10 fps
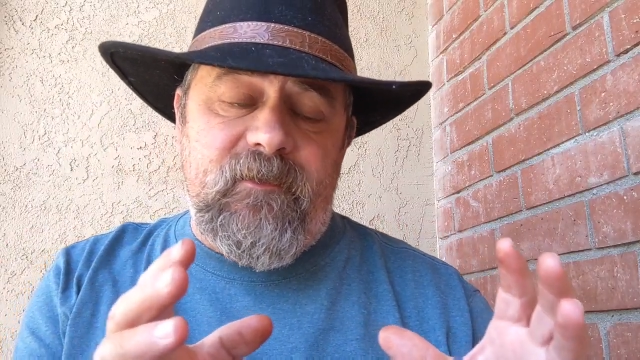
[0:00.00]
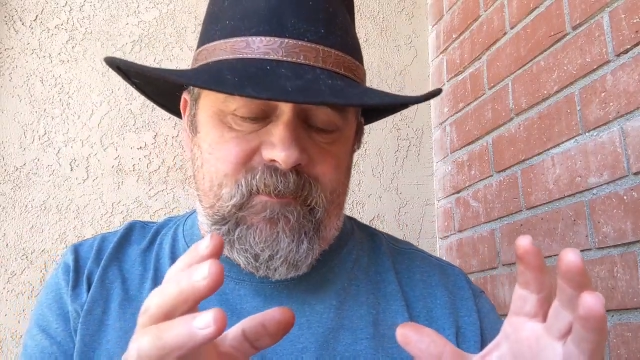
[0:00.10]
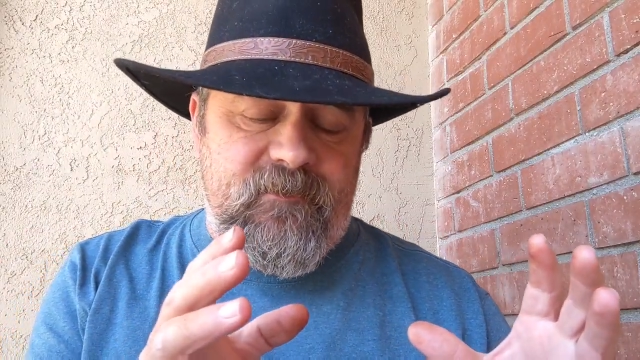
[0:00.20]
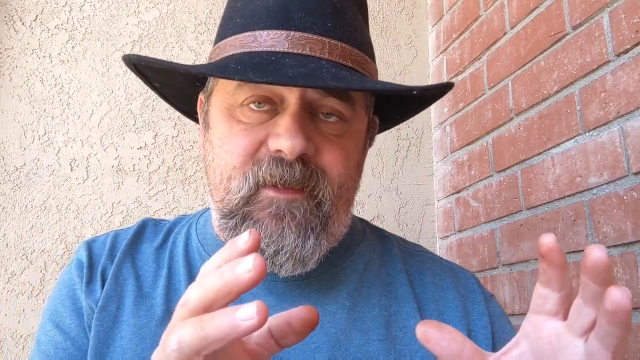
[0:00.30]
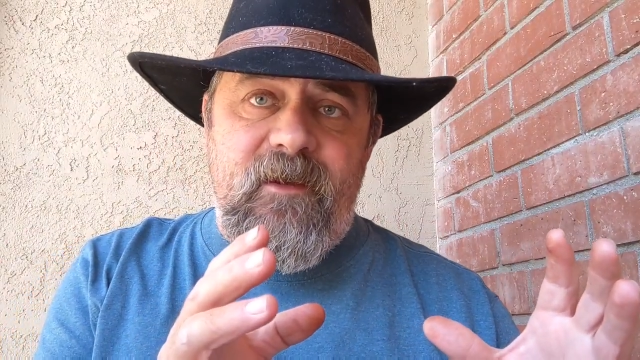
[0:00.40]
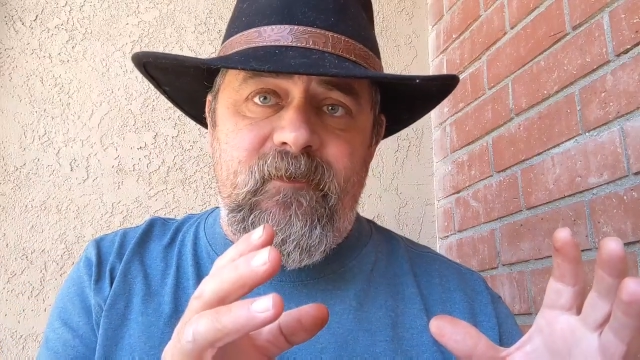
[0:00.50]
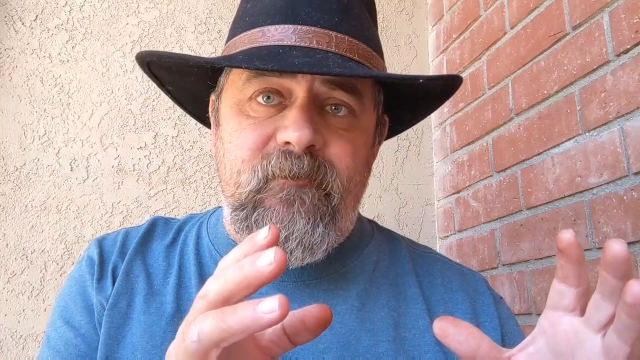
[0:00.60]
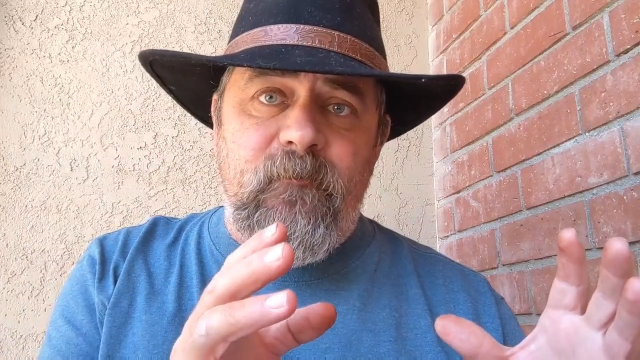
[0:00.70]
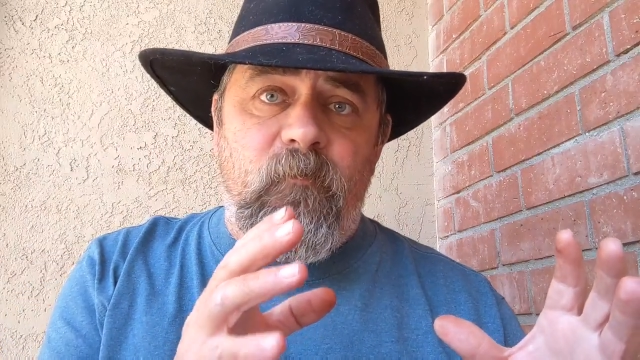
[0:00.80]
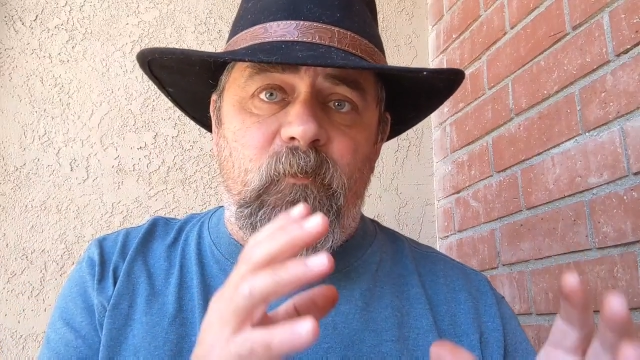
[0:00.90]
I think that that
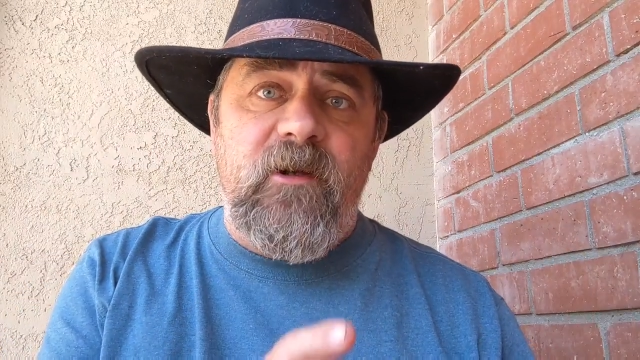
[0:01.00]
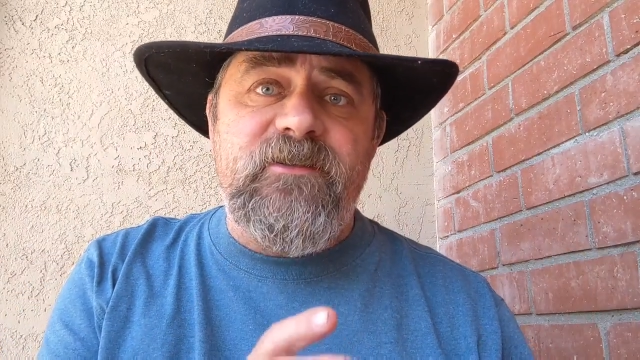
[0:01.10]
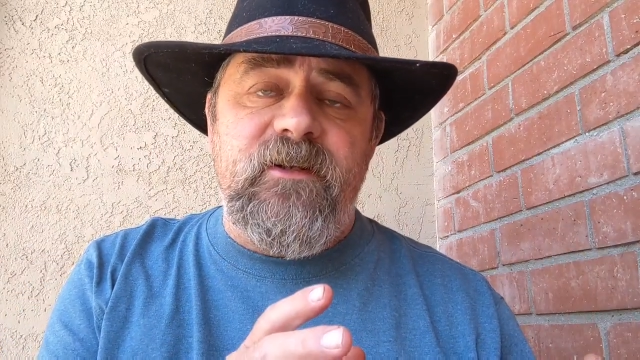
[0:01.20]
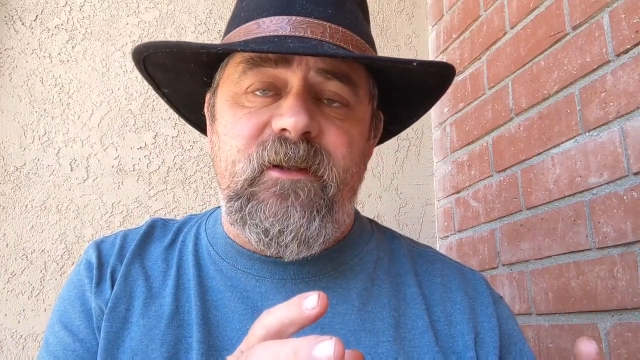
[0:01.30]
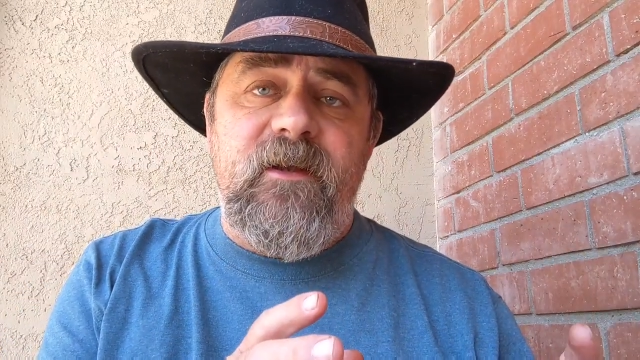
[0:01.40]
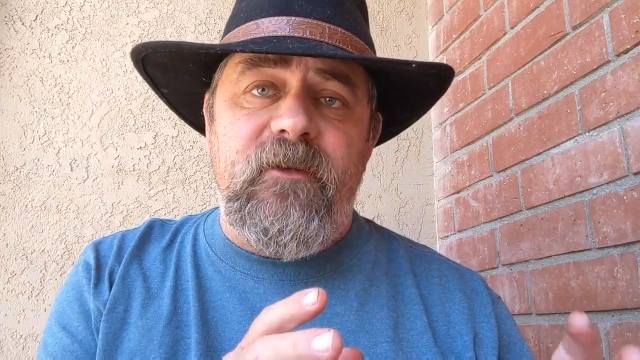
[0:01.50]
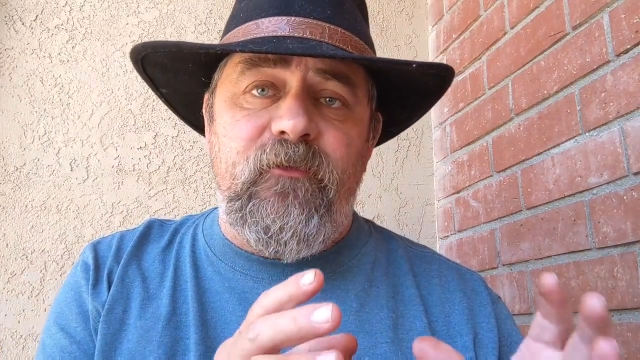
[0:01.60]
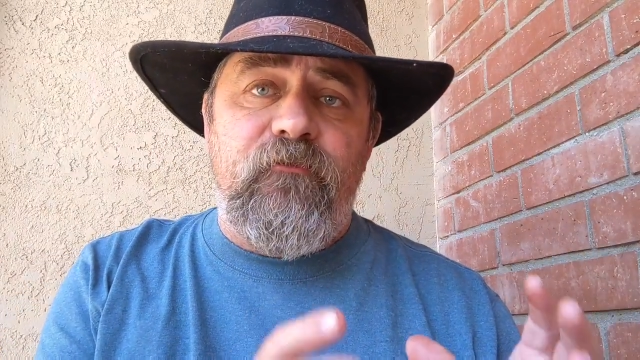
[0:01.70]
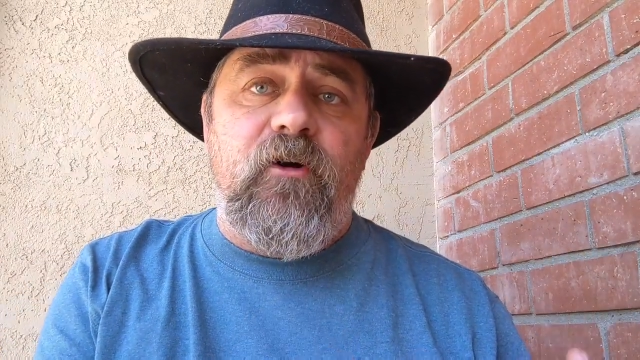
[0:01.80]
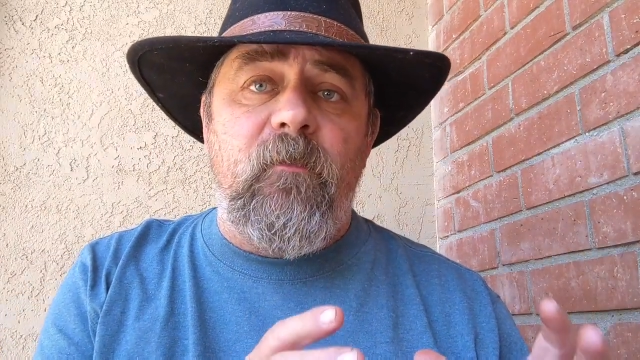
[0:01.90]
Russian ad
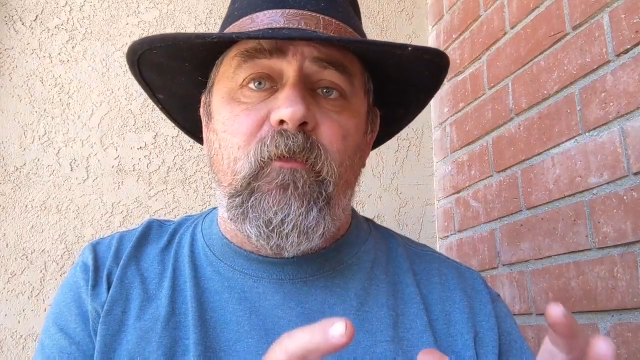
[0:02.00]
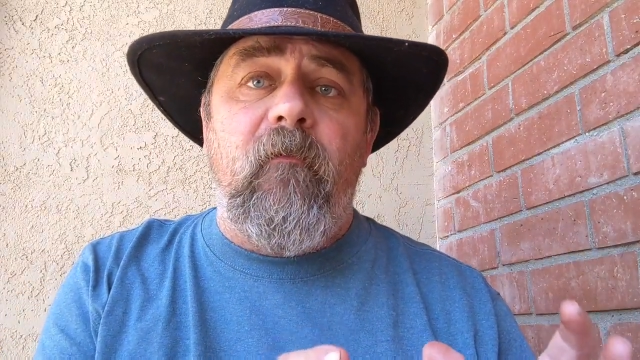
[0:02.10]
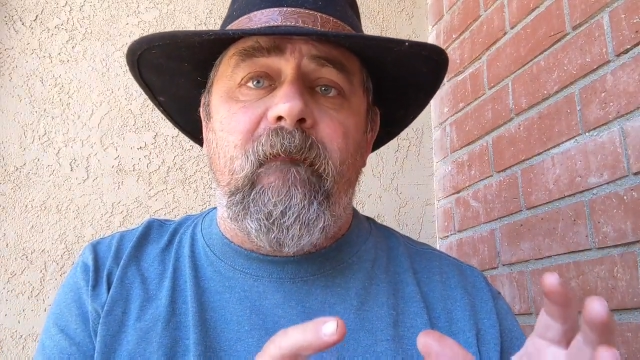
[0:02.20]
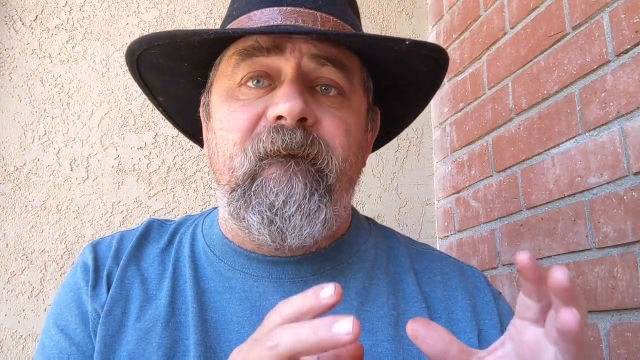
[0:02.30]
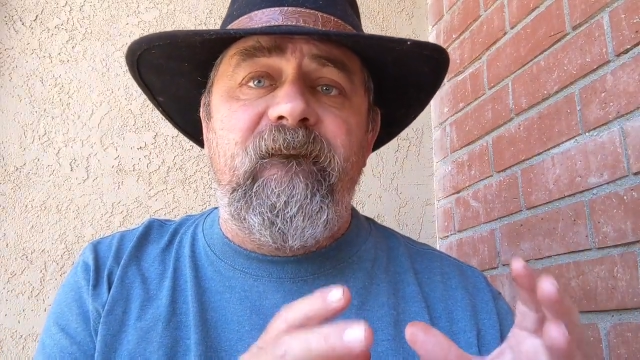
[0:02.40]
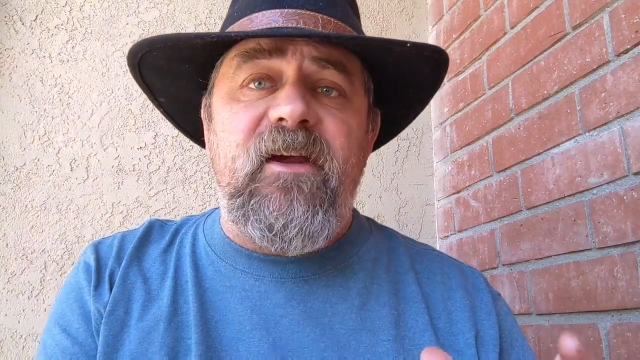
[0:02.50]
is far more